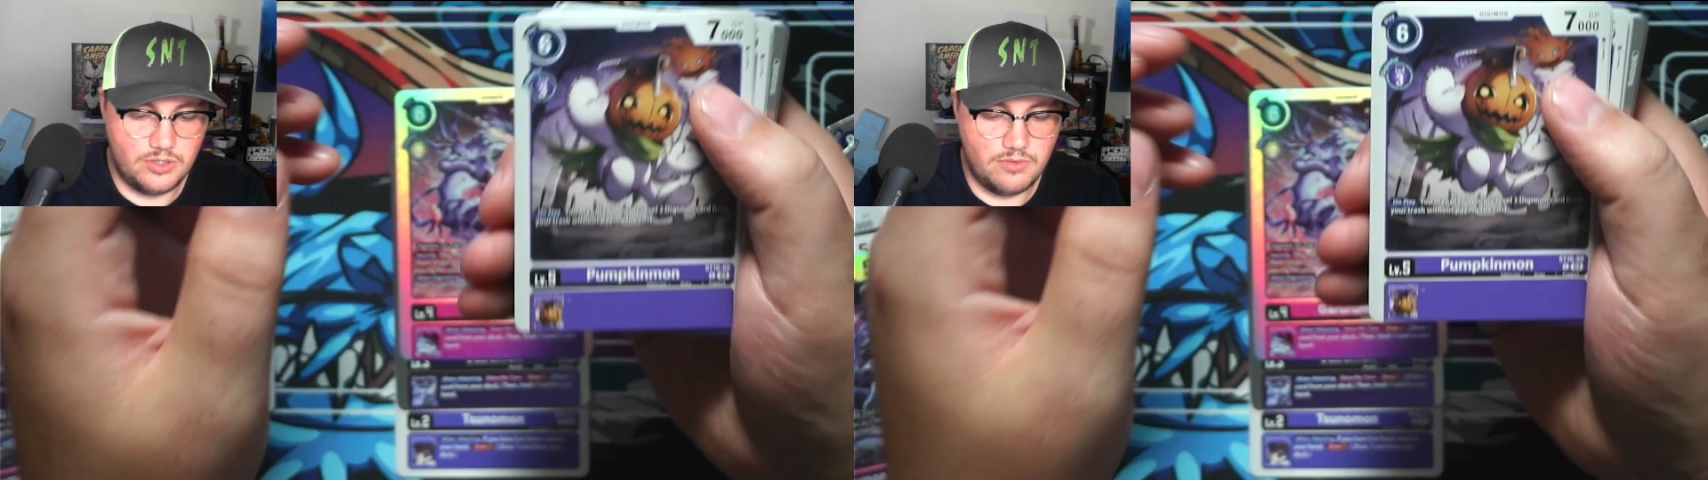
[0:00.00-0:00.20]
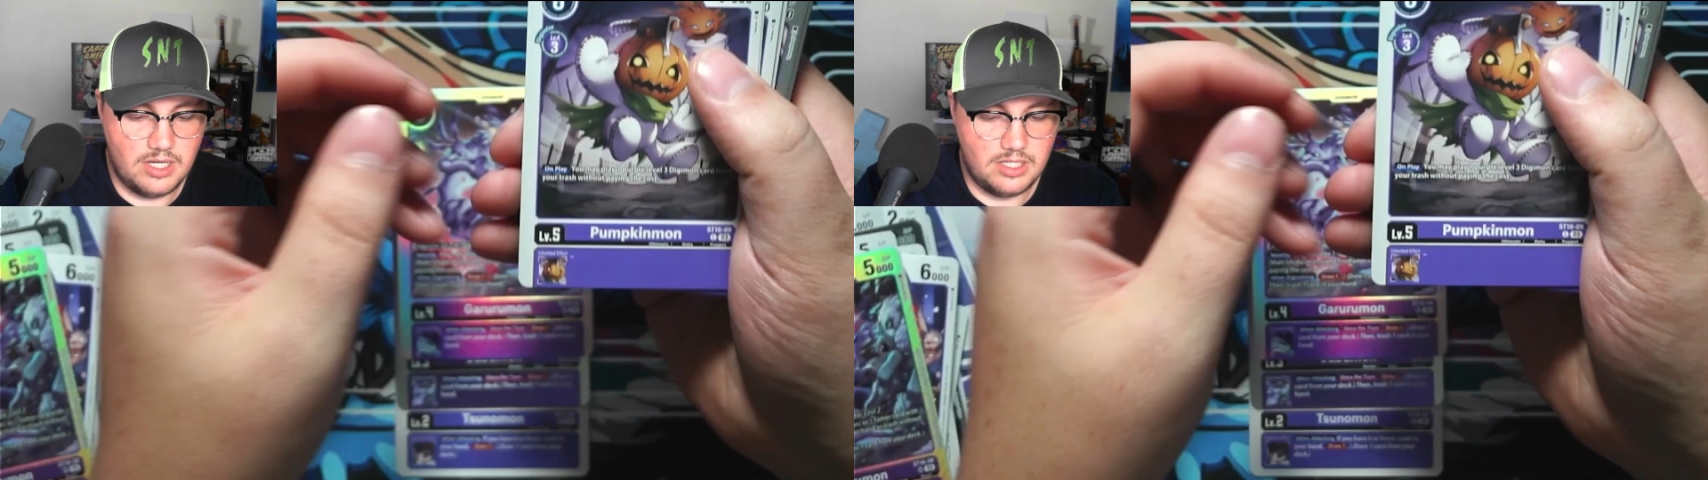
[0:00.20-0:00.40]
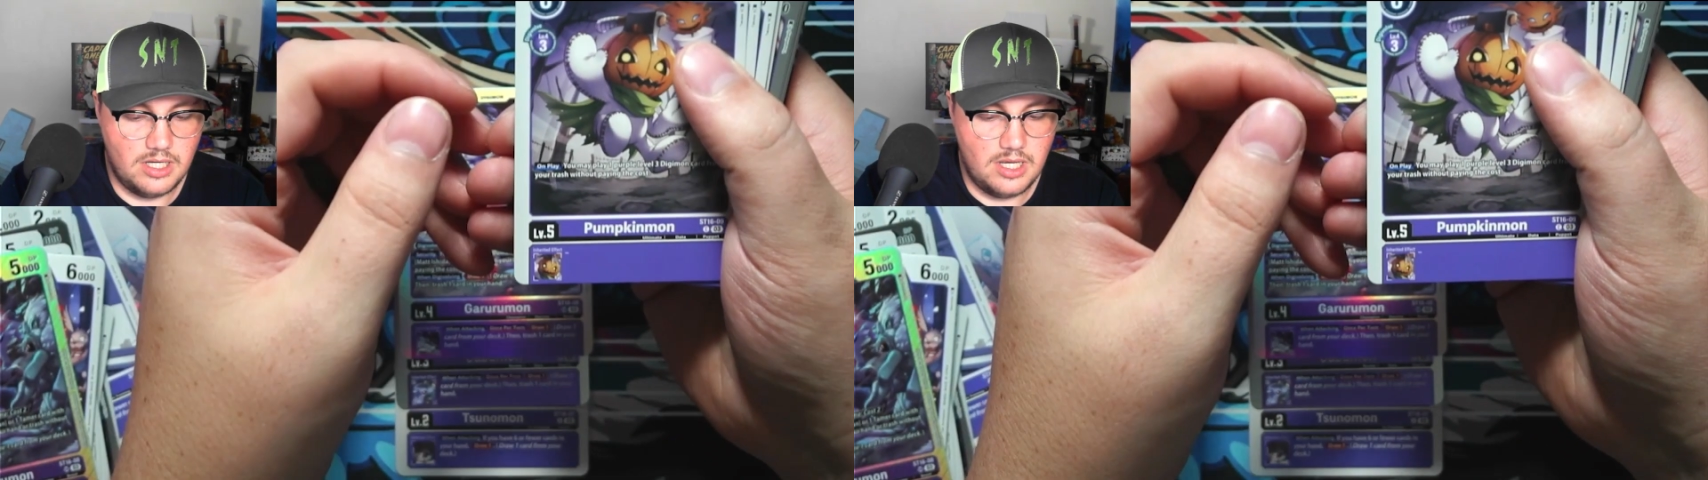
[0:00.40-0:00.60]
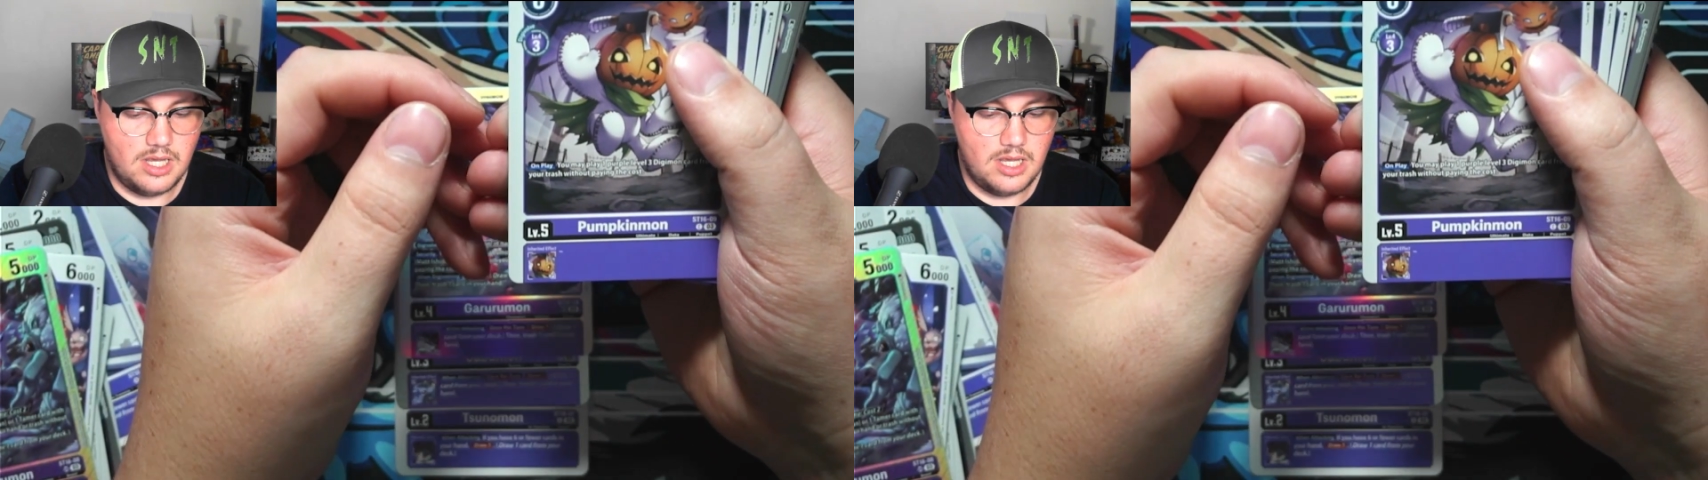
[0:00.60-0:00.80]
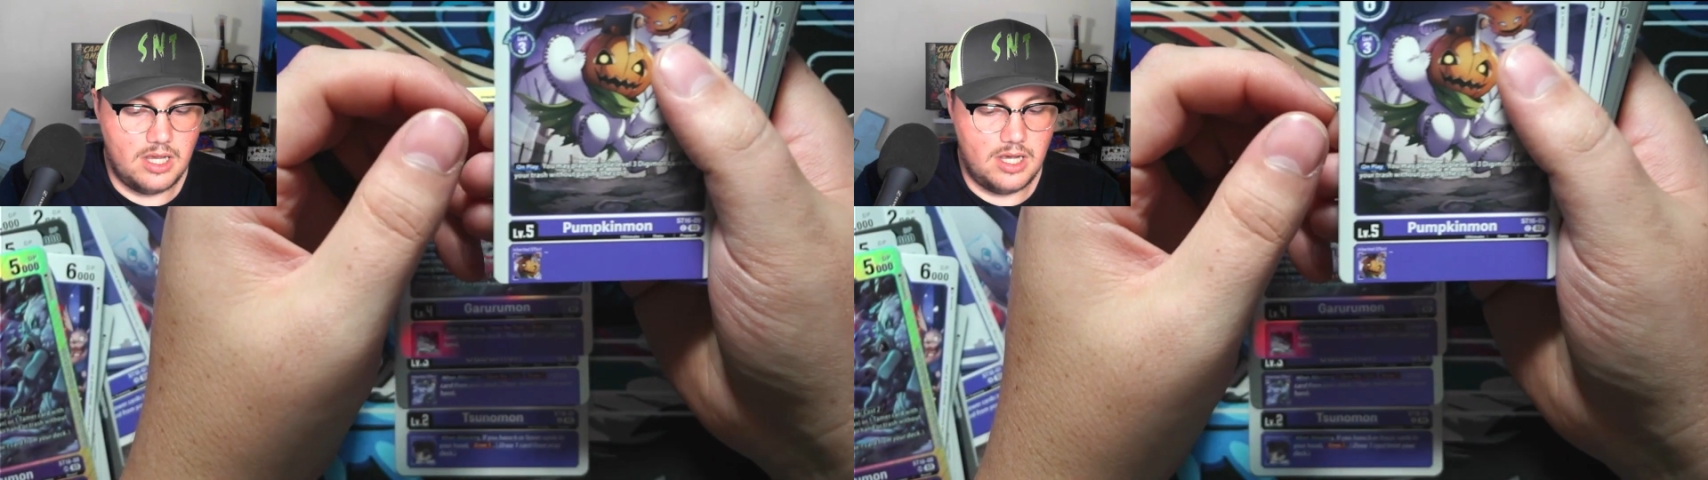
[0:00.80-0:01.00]
great.
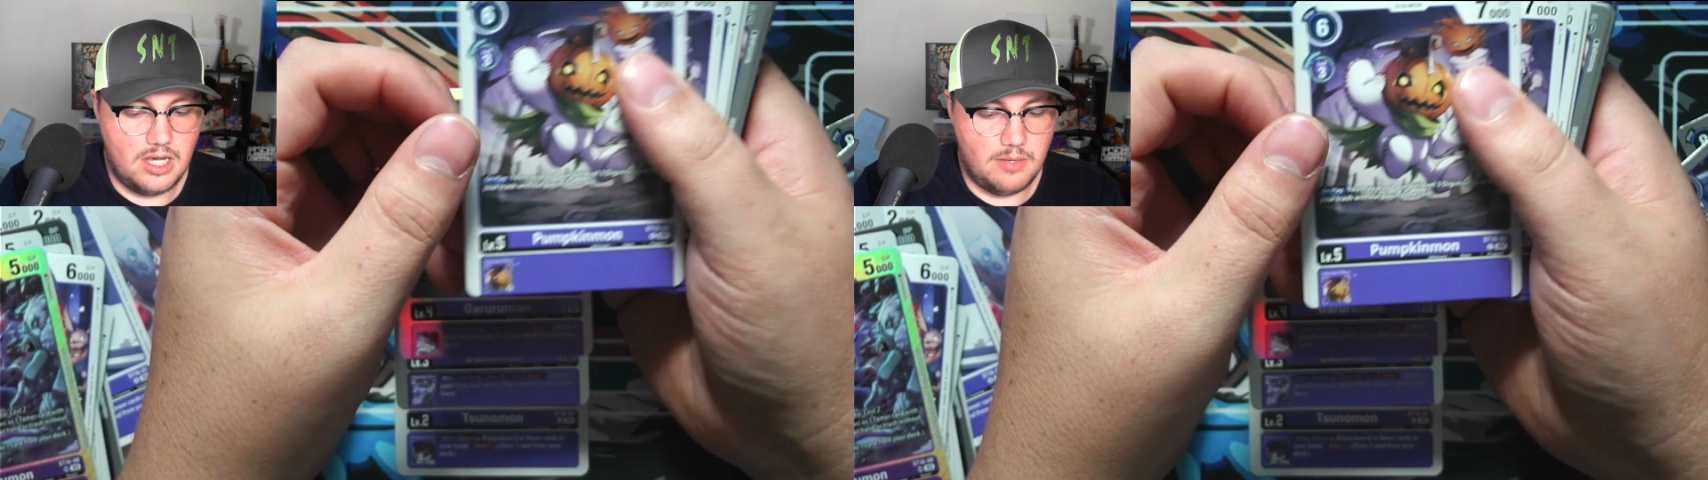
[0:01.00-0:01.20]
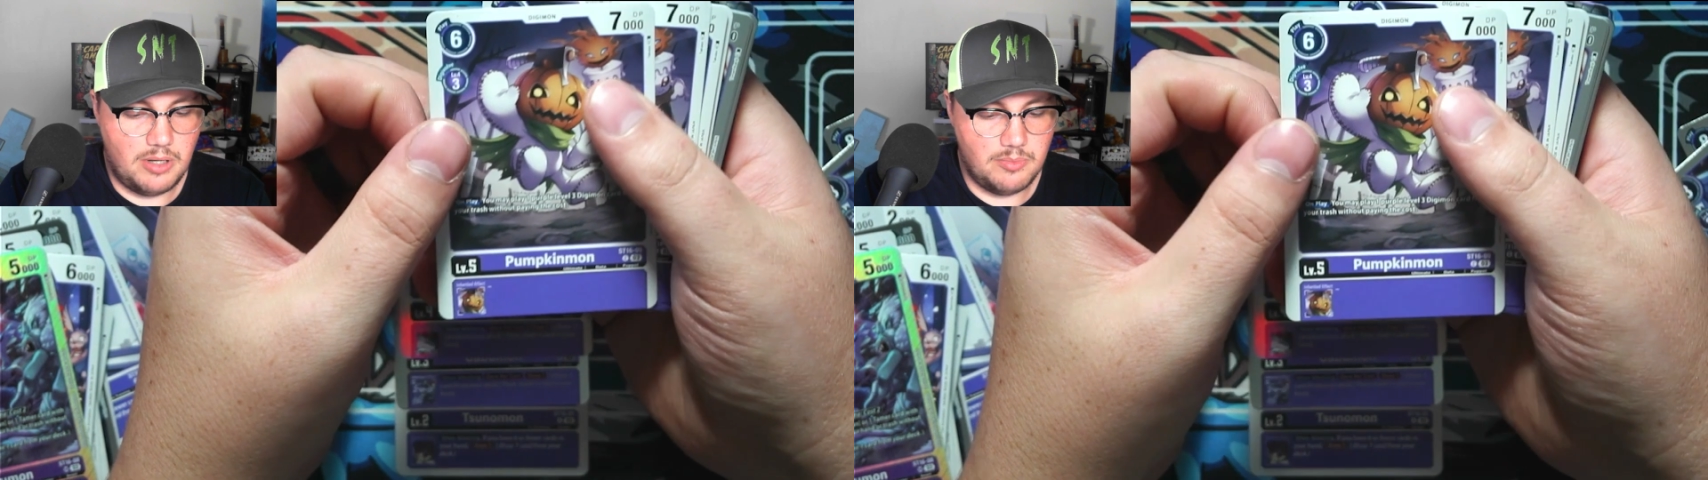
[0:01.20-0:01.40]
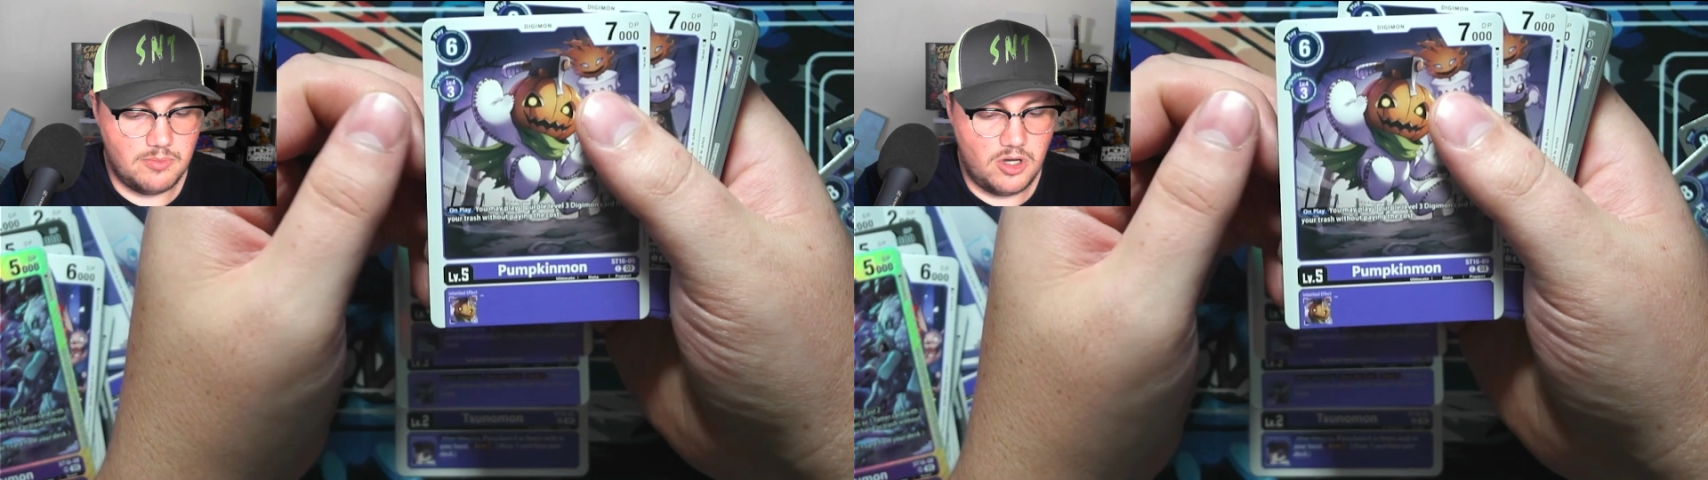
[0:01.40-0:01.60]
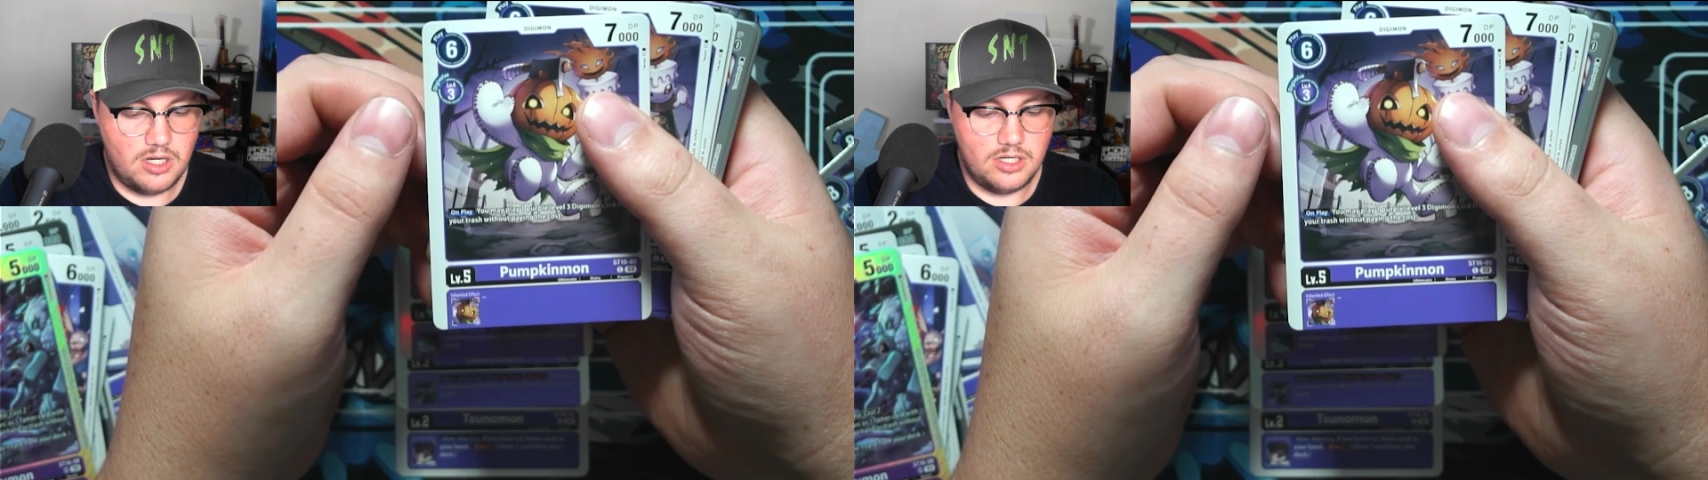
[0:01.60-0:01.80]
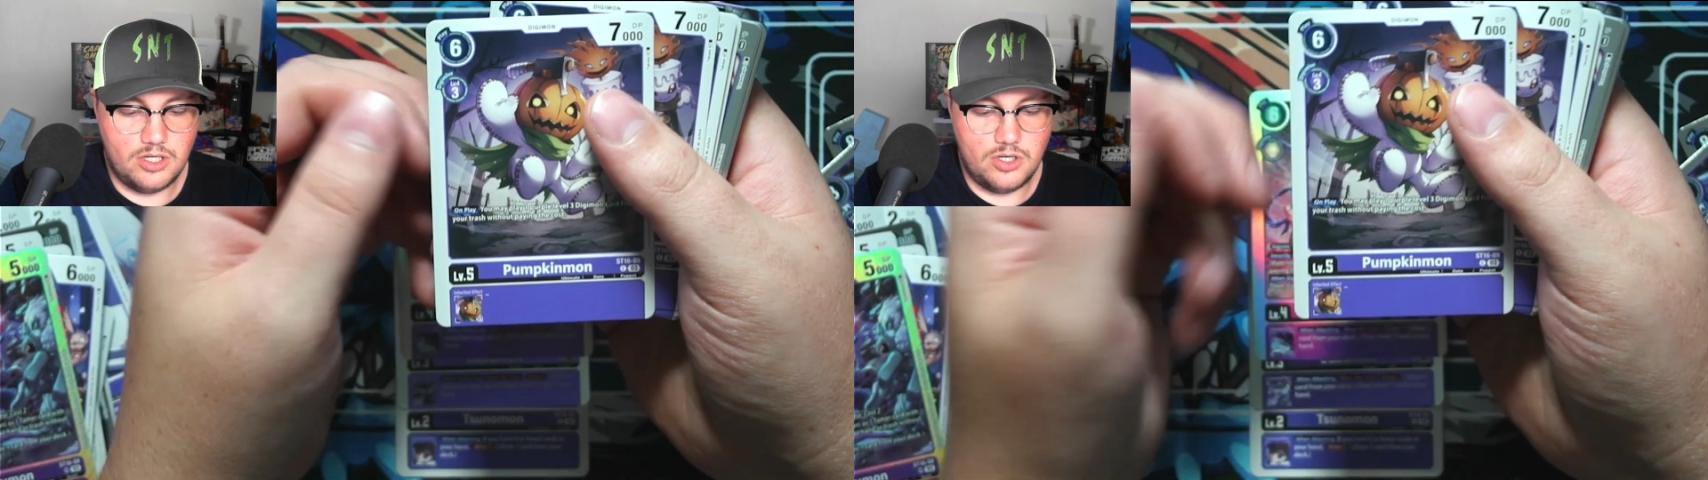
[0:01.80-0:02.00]
Pumpkinmon,